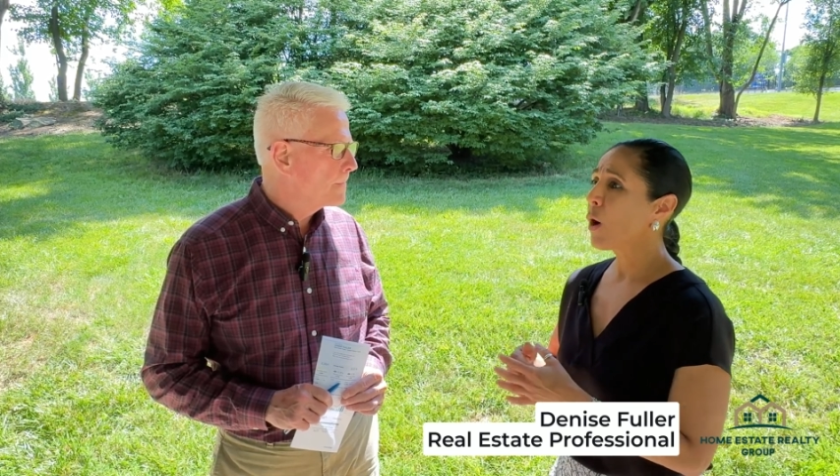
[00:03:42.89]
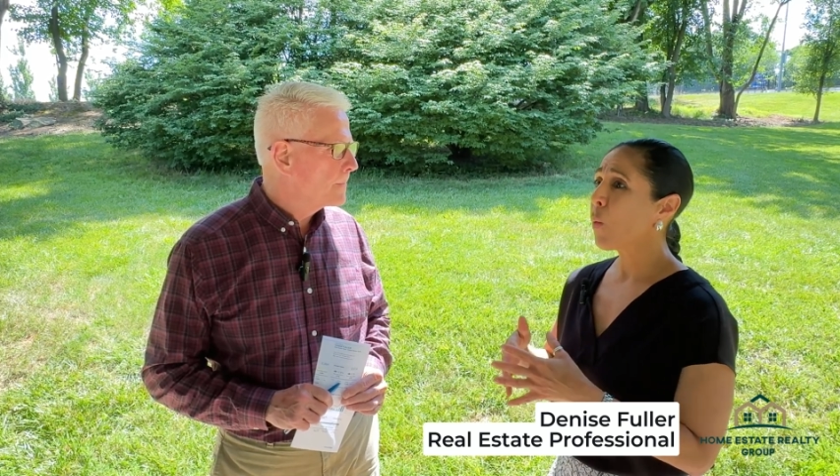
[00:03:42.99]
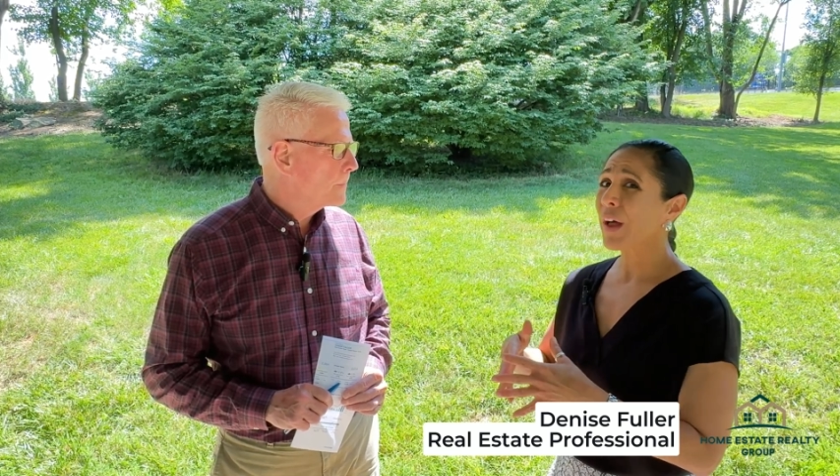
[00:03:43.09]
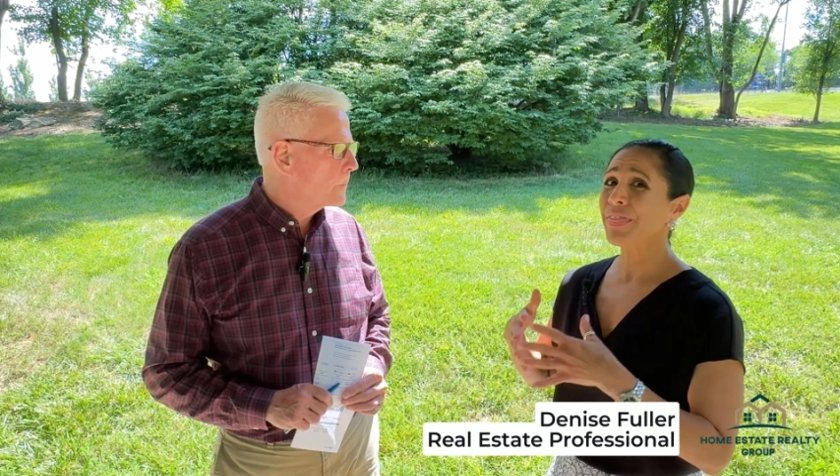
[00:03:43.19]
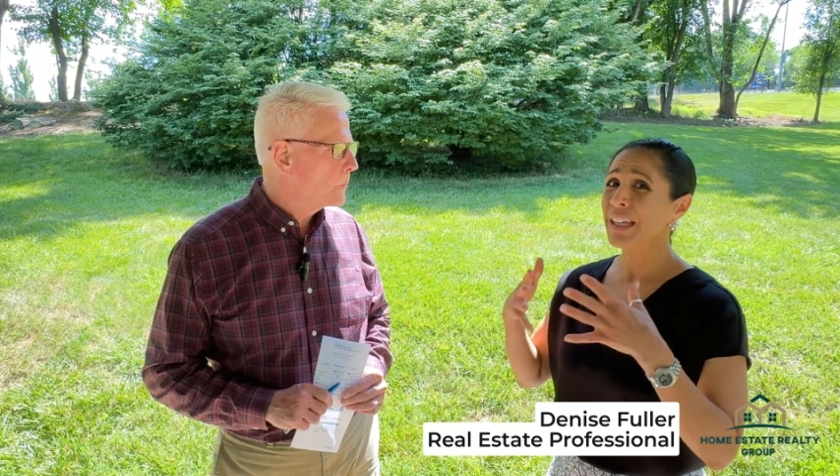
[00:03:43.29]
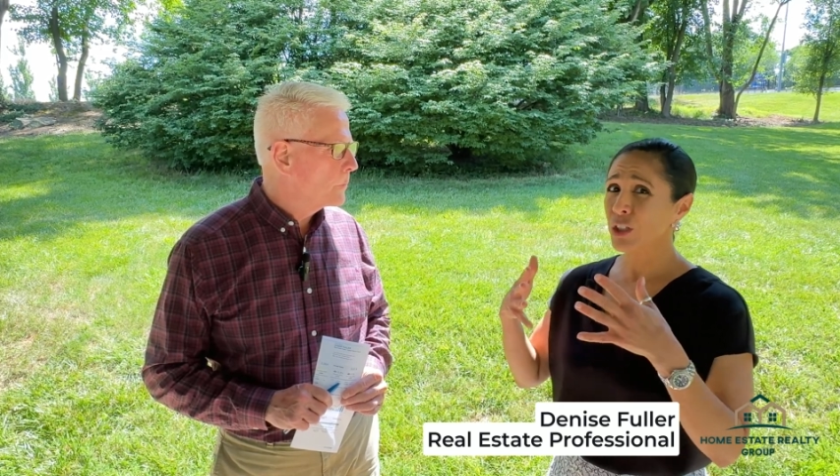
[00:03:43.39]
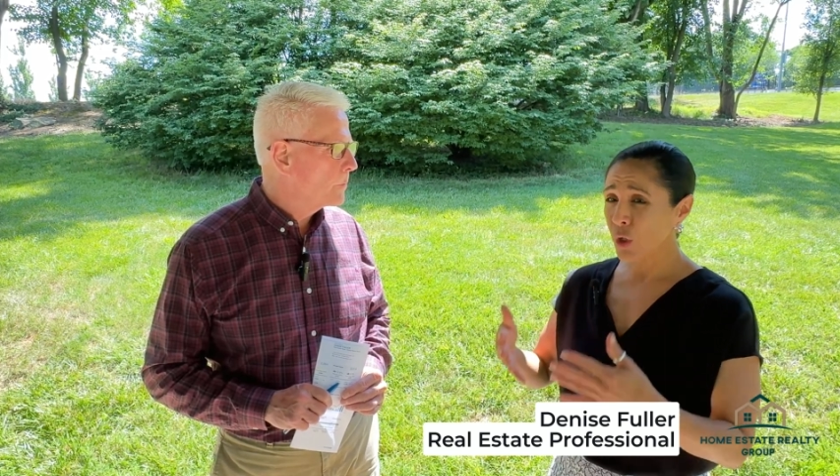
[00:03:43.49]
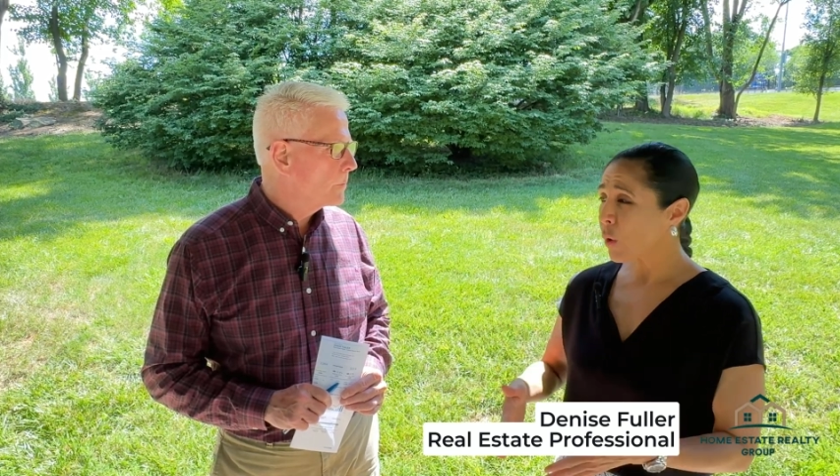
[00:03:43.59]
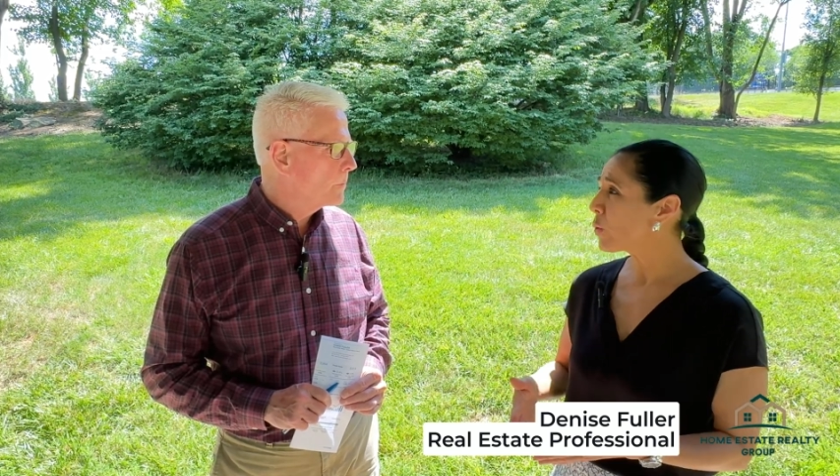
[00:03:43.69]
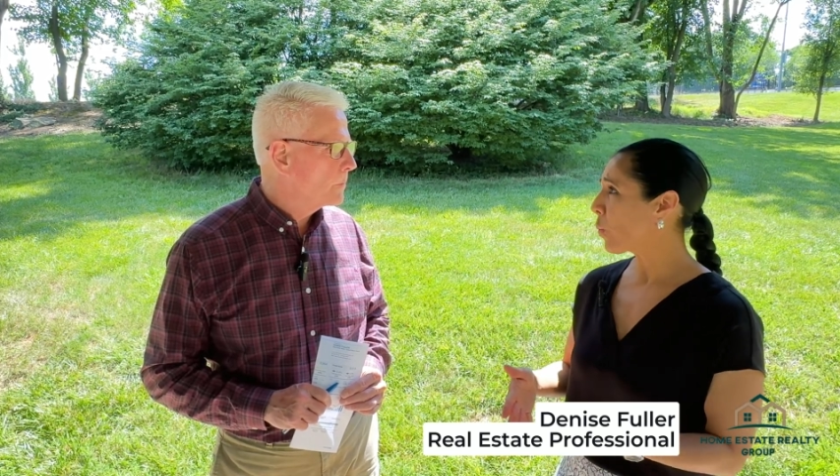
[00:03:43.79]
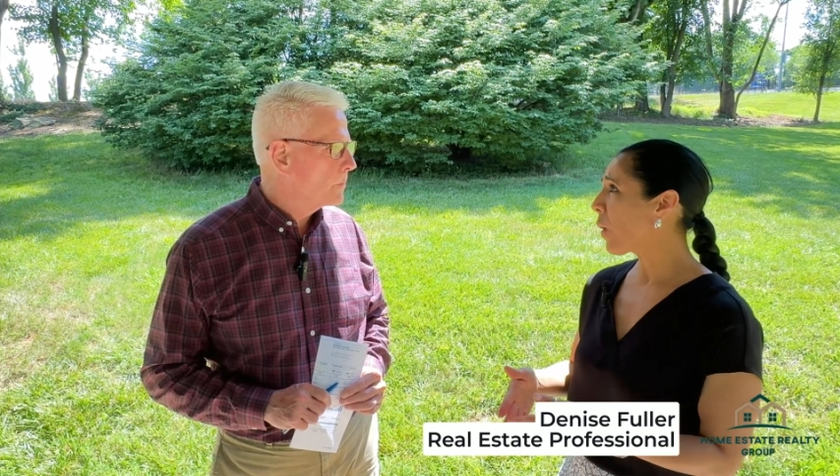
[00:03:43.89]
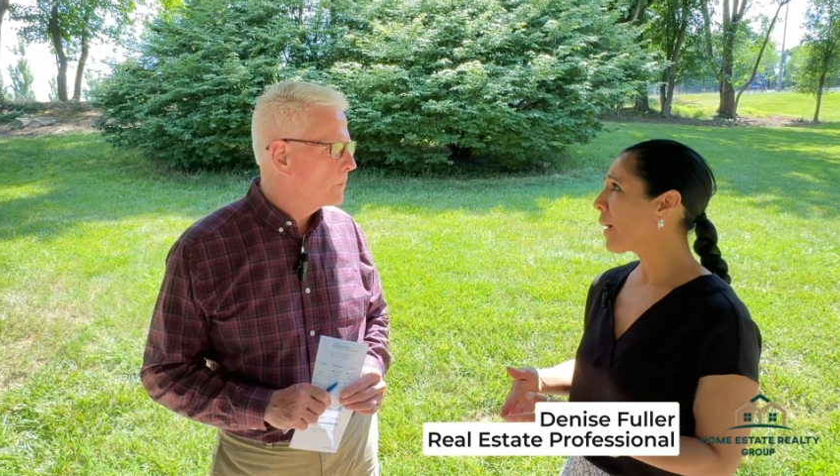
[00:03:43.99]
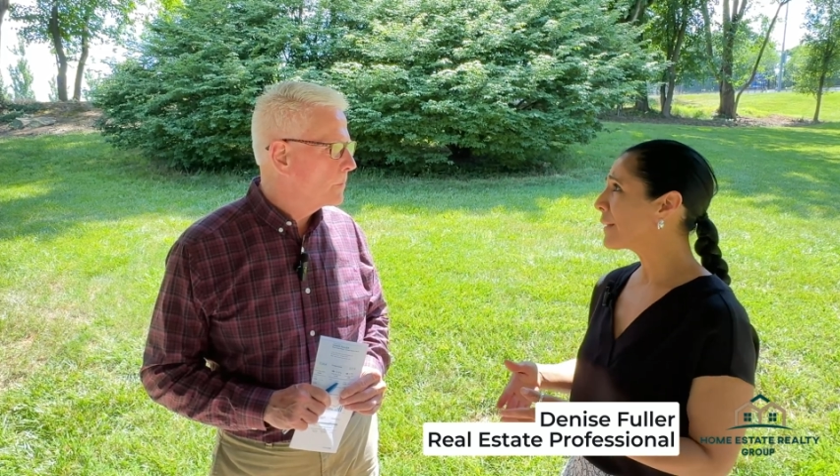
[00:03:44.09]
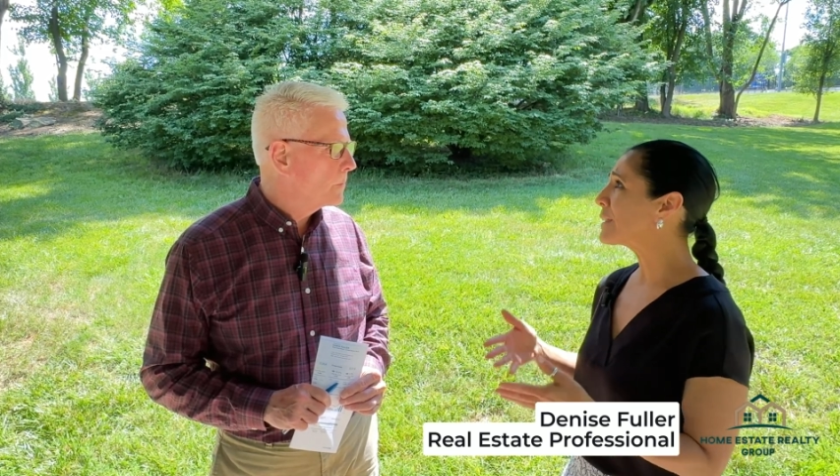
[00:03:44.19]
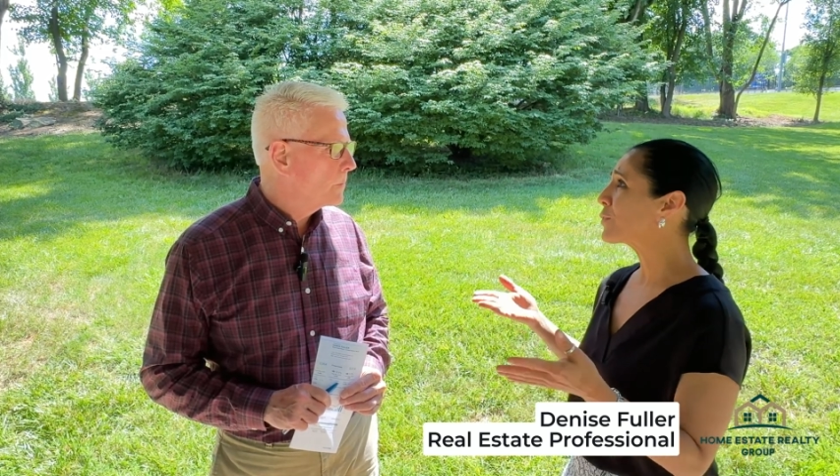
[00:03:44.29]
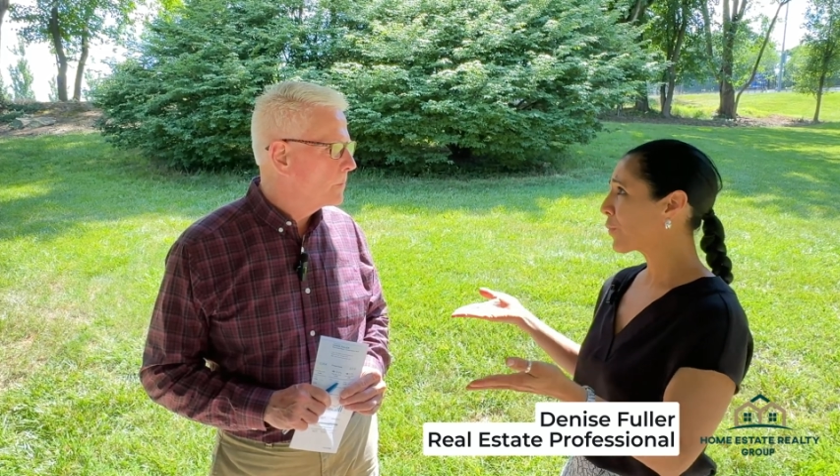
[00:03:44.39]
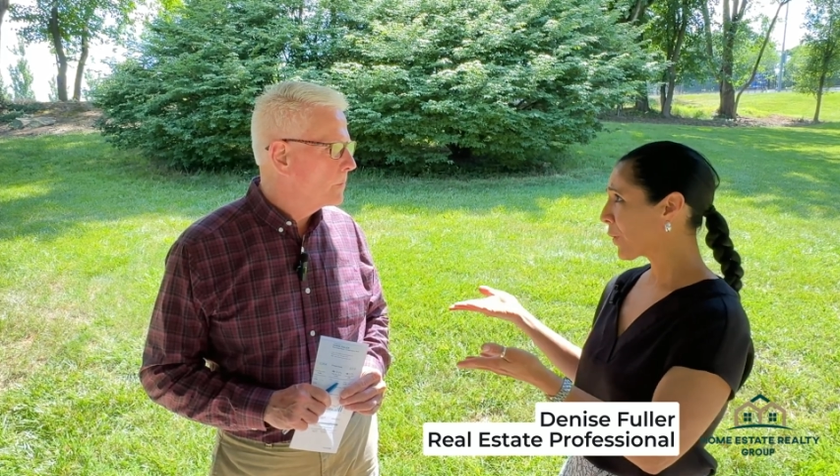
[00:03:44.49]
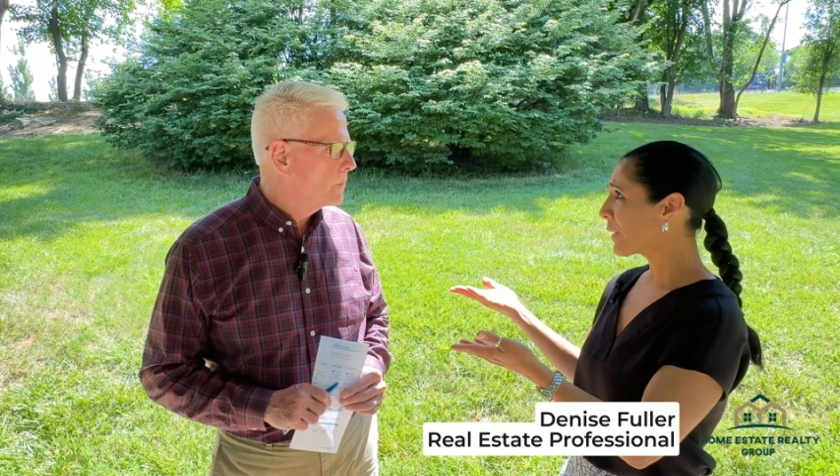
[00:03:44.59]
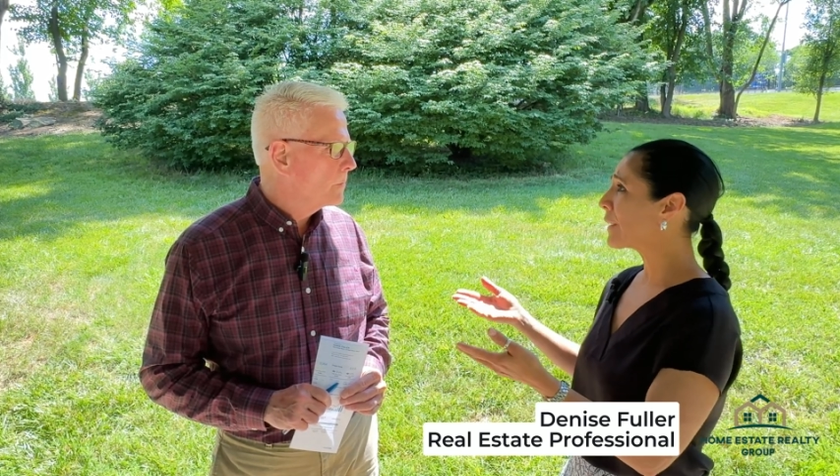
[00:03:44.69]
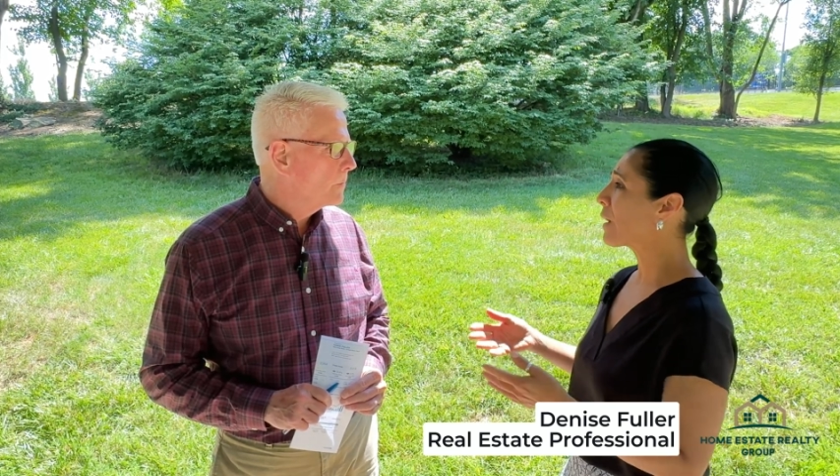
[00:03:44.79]
What they don't want is for
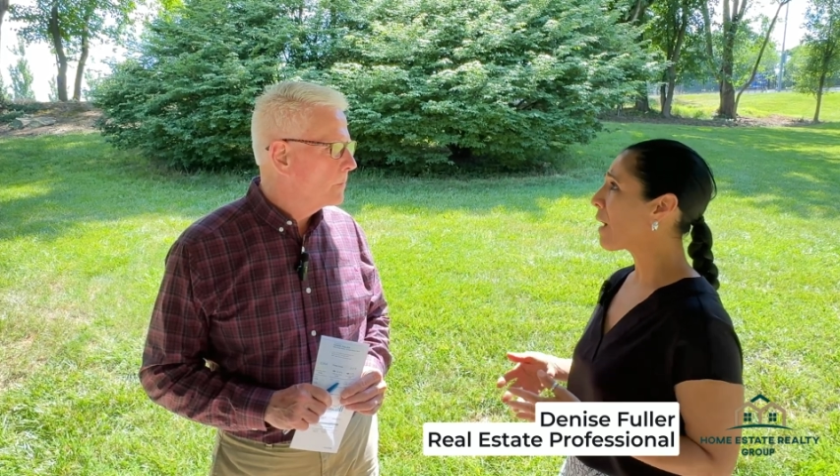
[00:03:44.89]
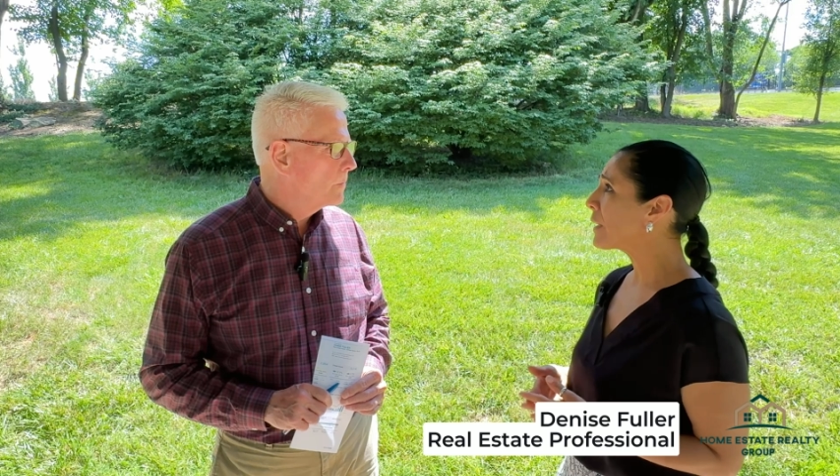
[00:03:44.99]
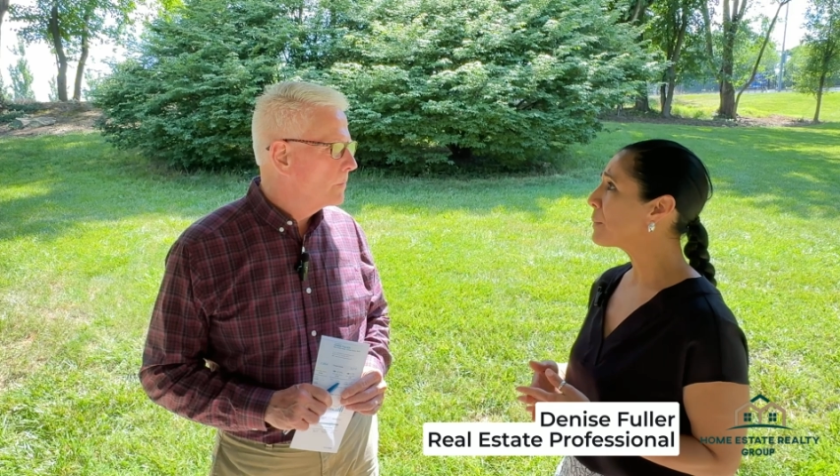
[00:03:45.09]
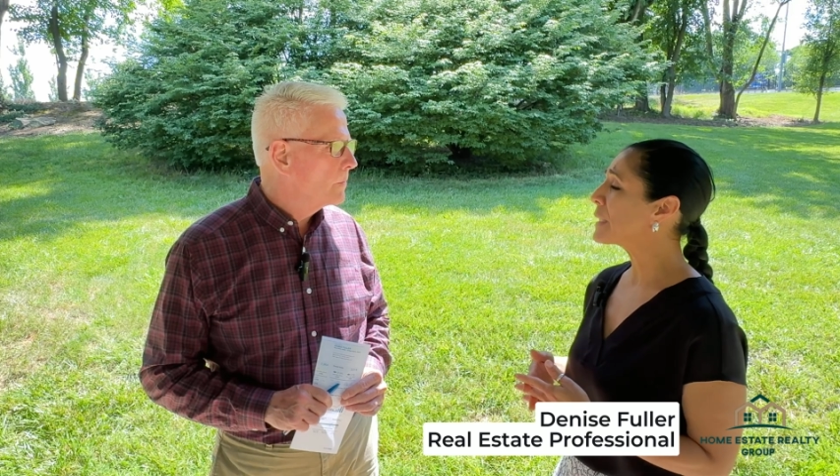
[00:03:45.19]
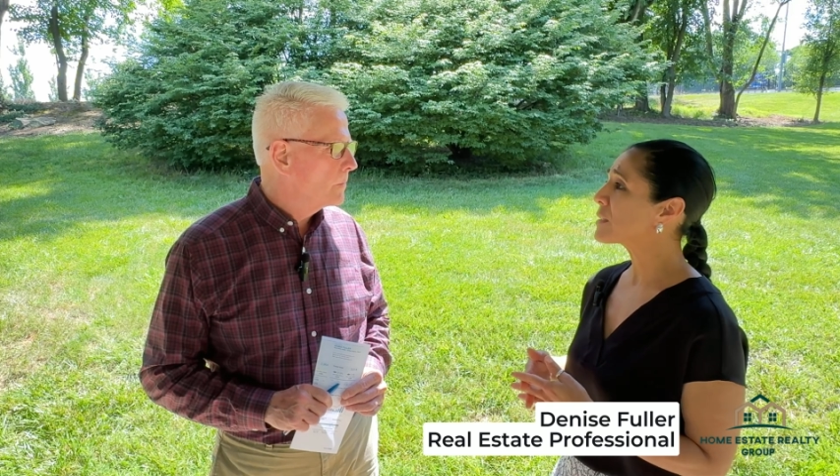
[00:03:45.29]
the economy